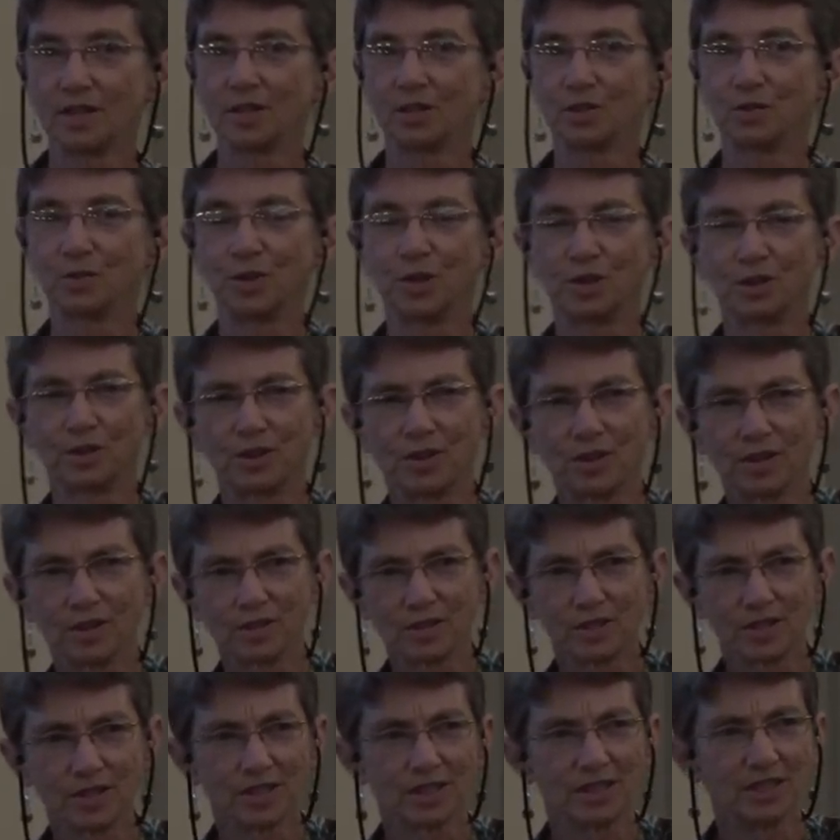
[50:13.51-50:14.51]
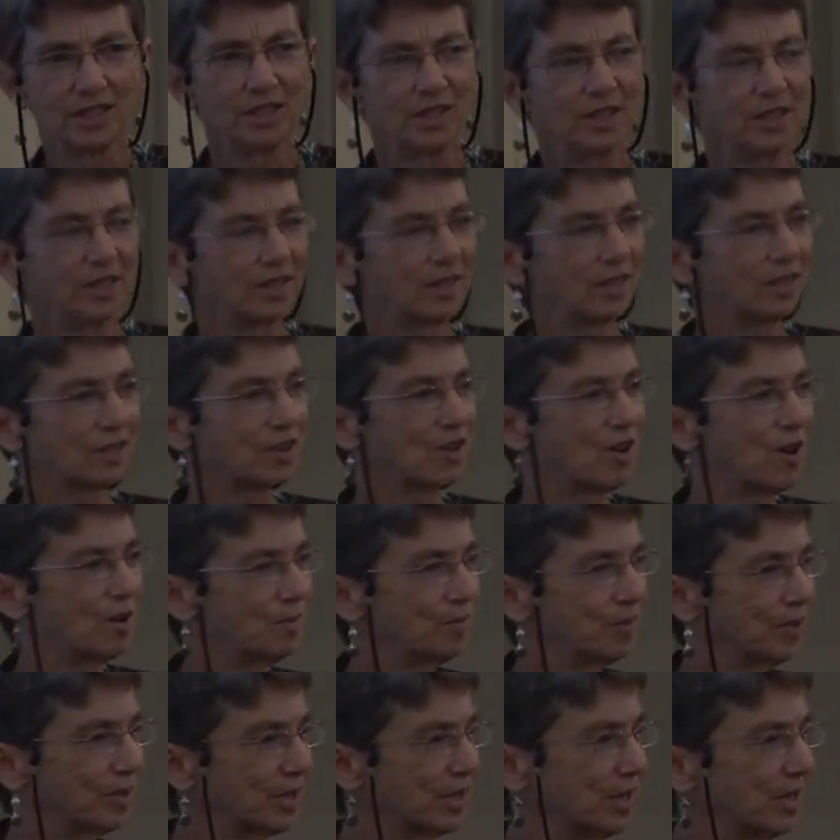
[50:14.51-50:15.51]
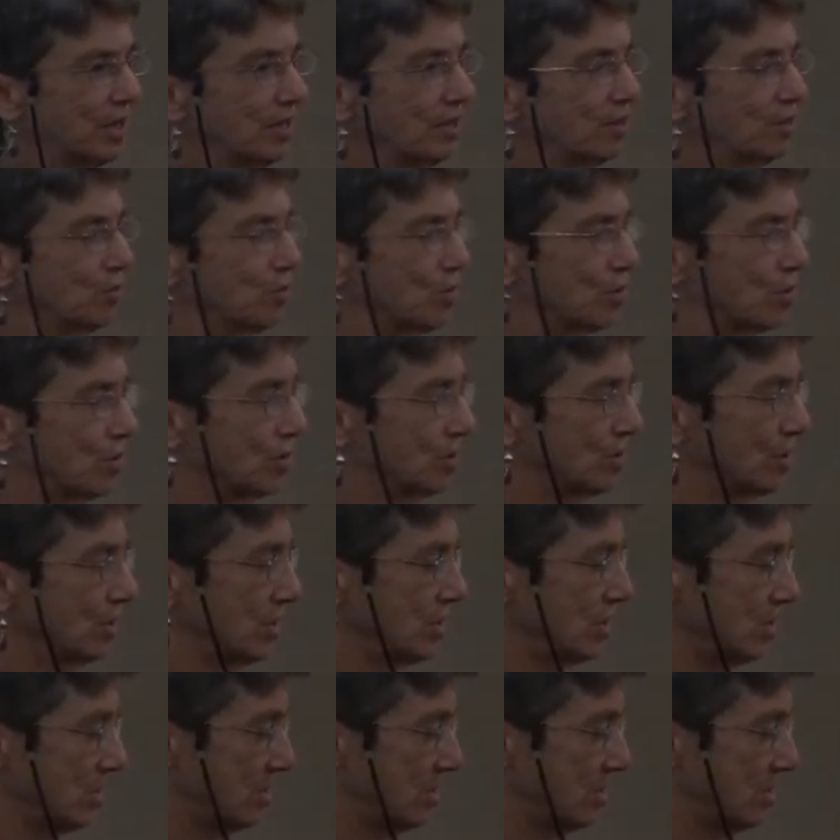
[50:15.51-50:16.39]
We are all in this complicated world